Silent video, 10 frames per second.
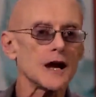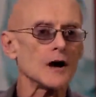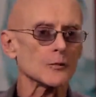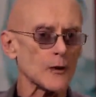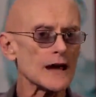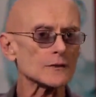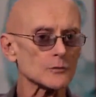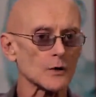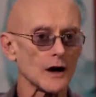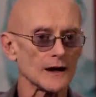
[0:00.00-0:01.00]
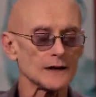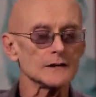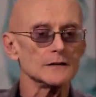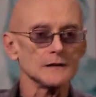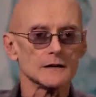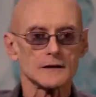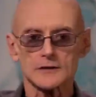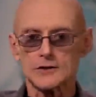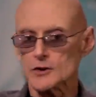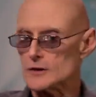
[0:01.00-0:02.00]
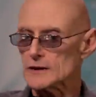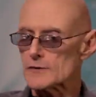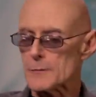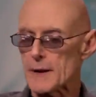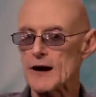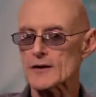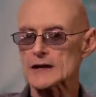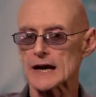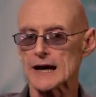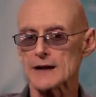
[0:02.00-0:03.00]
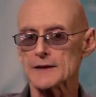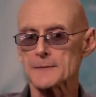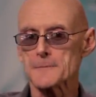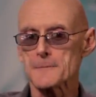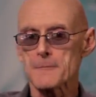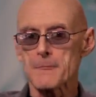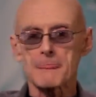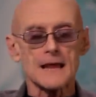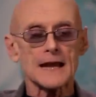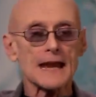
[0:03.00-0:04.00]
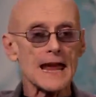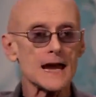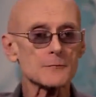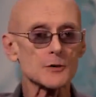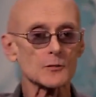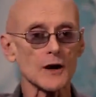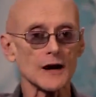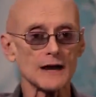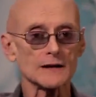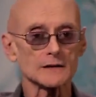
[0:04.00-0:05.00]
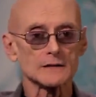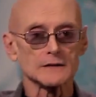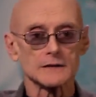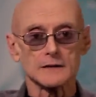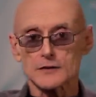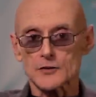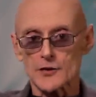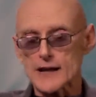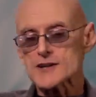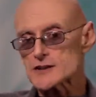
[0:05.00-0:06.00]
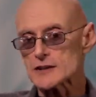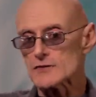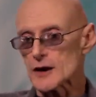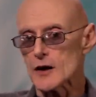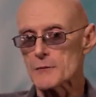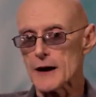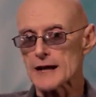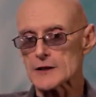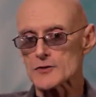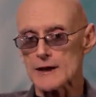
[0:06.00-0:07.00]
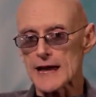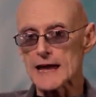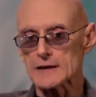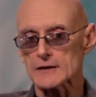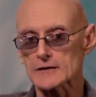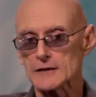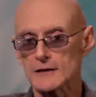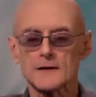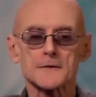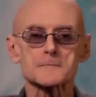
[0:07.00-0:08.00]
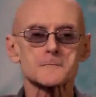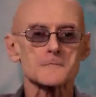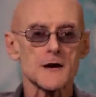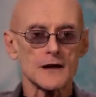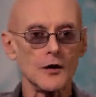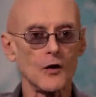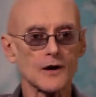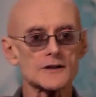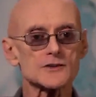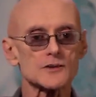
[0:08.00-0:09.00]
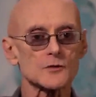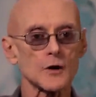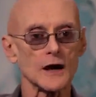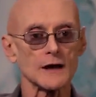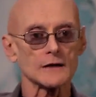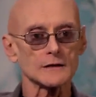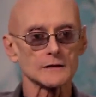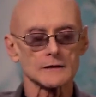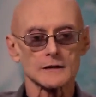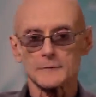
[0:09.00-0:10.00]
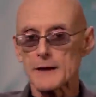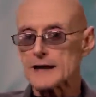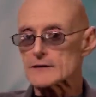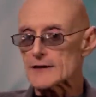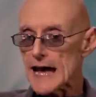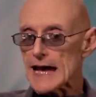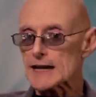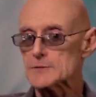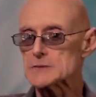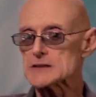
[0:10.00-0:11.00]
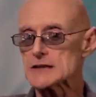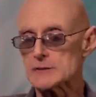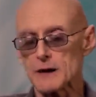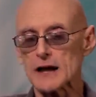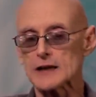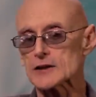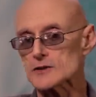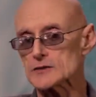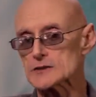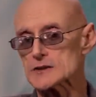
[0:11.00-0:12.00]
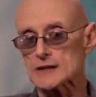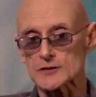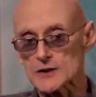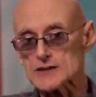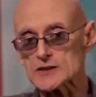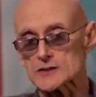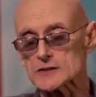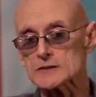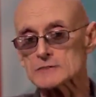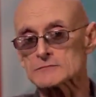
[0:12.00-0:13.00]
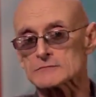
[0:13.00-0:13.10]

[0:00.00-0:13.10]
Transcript: a red rod, tool of a power god, an amber rod, creation of an almighty creator, an orange rod made of atoms and molecules and crystals,